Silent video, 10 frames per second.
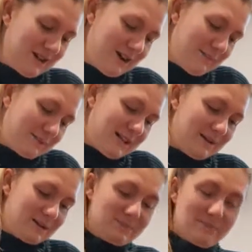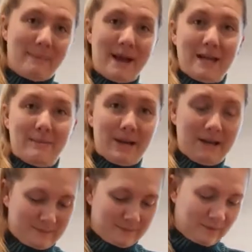upset my baby.
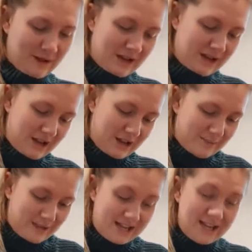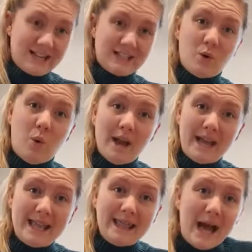He is quite
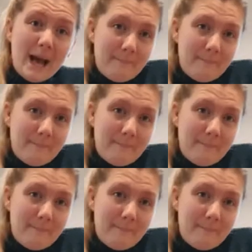in there.